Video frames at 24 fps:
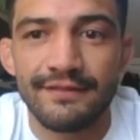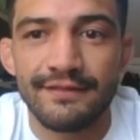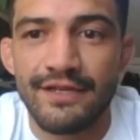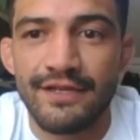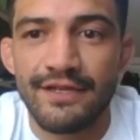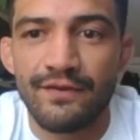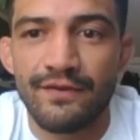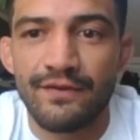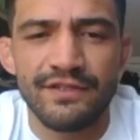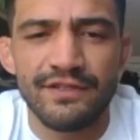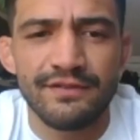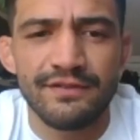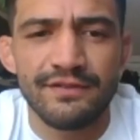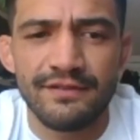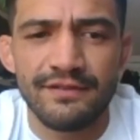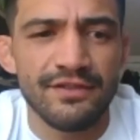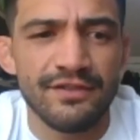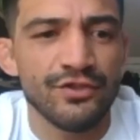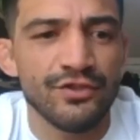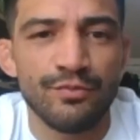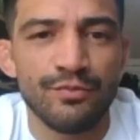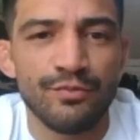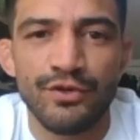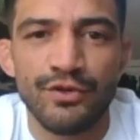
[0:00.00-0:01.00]
you know, he's
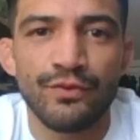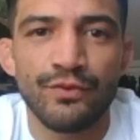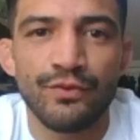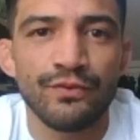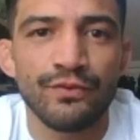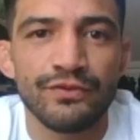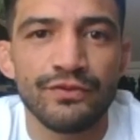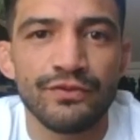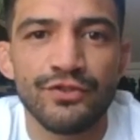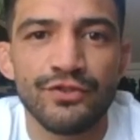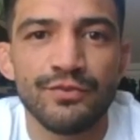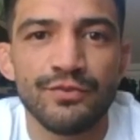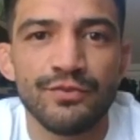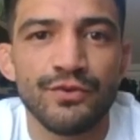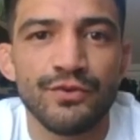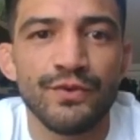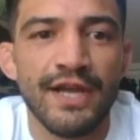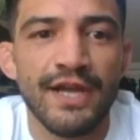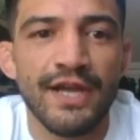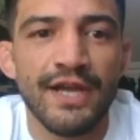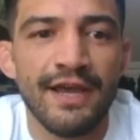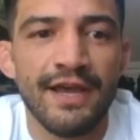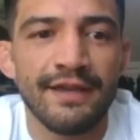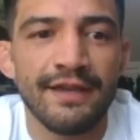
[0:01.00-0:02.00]
a super
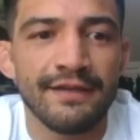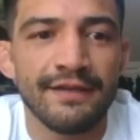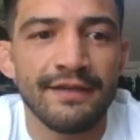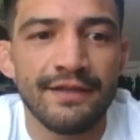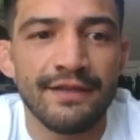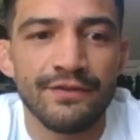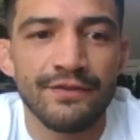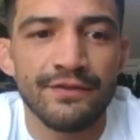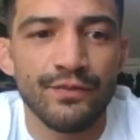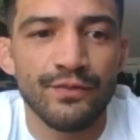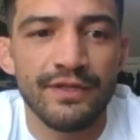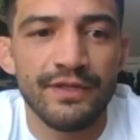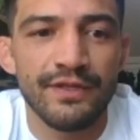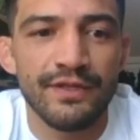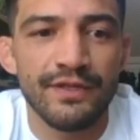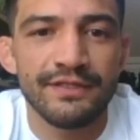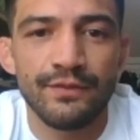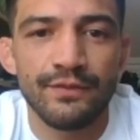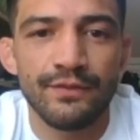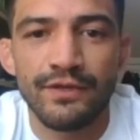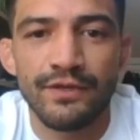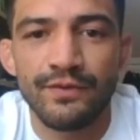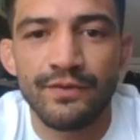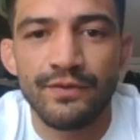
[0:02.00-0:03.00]
cool guy, and he was willing
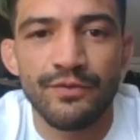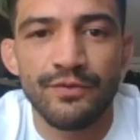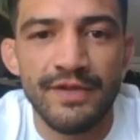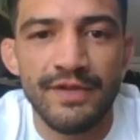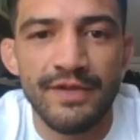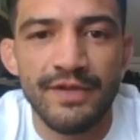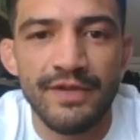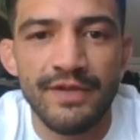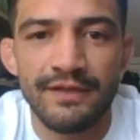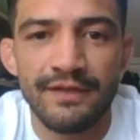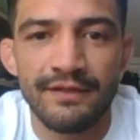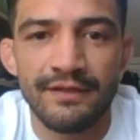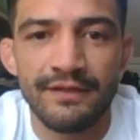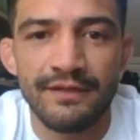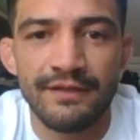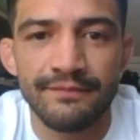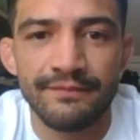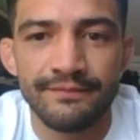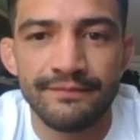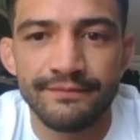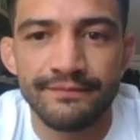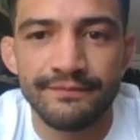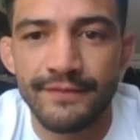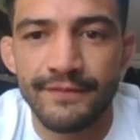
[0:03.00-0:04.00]
to work with me. And,
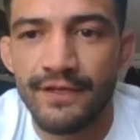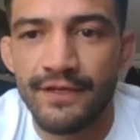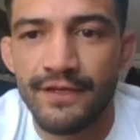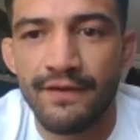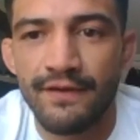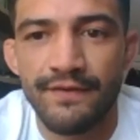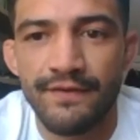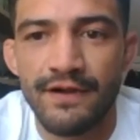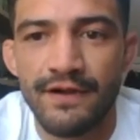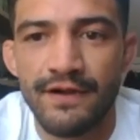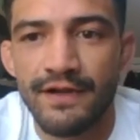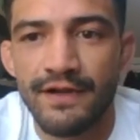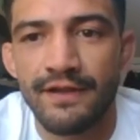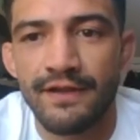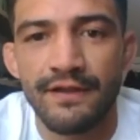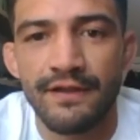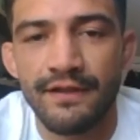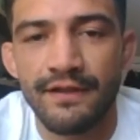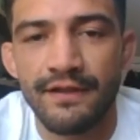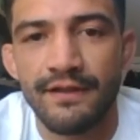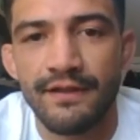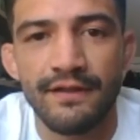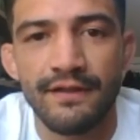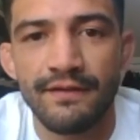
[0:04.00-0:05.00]
you know, I'm very,
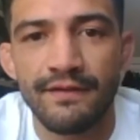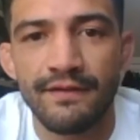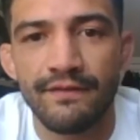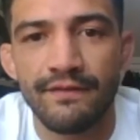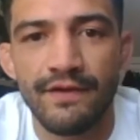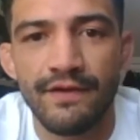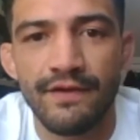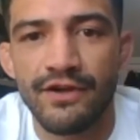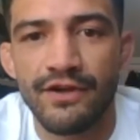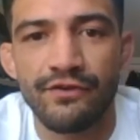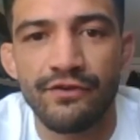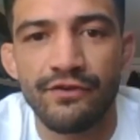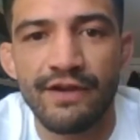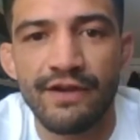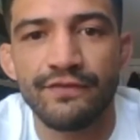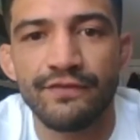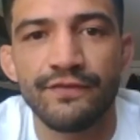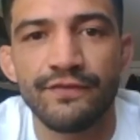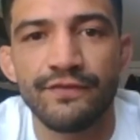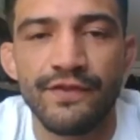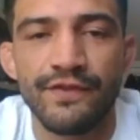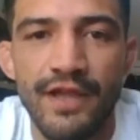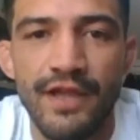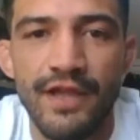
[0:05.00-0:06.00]
very
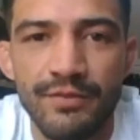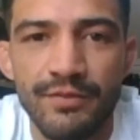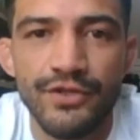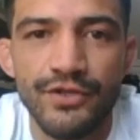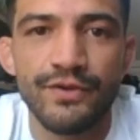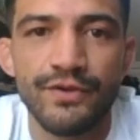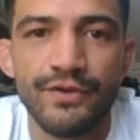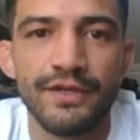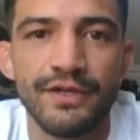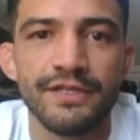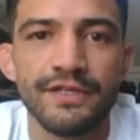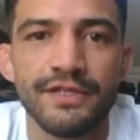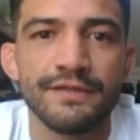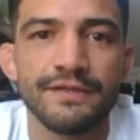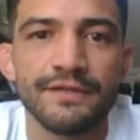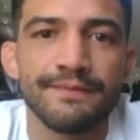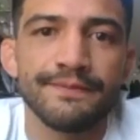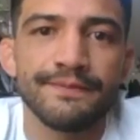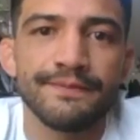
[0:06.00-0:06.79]
grateful for the opportunities.